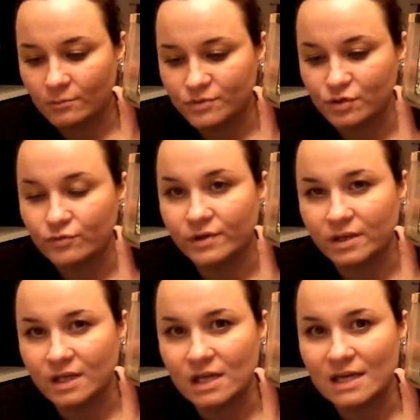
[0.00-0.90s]
to
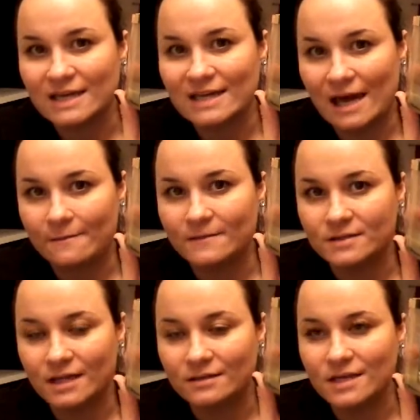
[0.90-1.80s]
really get the
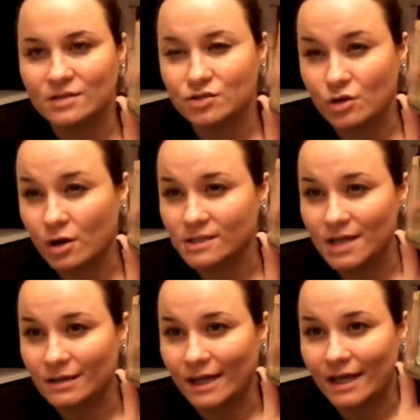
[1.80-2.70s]
scent as strong as
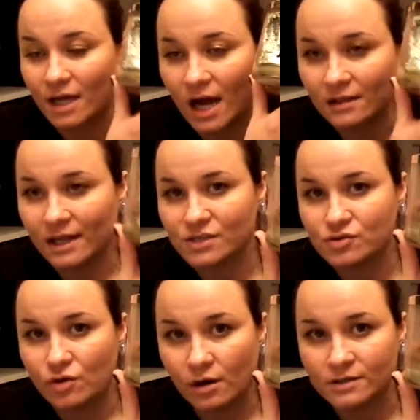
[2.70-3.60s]
I like it. I like
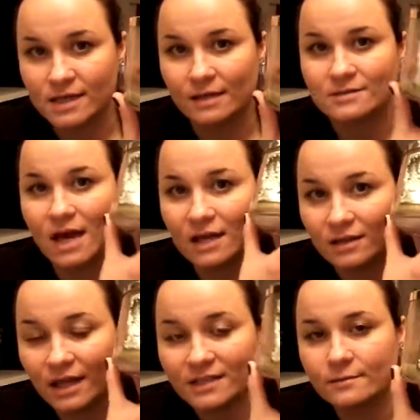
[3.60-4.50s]
strong scents. I
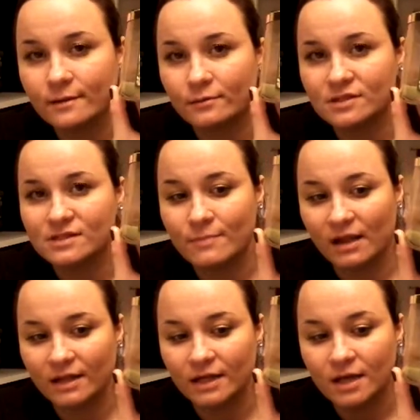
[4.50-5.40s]
like to be able to
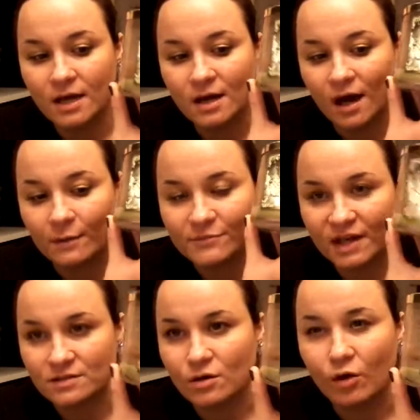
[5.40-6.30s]
smell it.
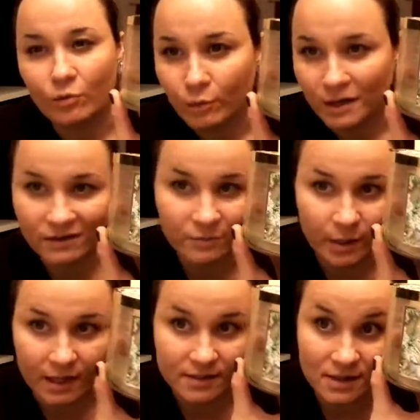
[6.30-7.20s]
That's the whole point of
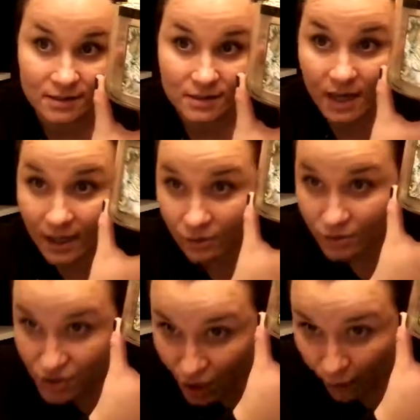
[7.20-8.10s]
buying a scented candle.
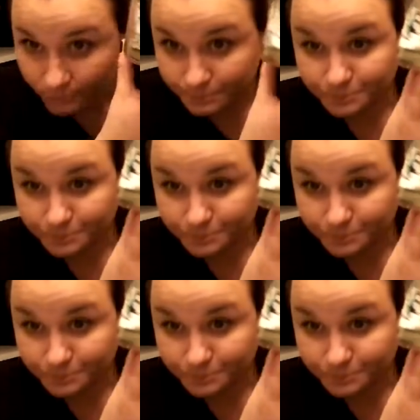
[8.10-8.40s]
So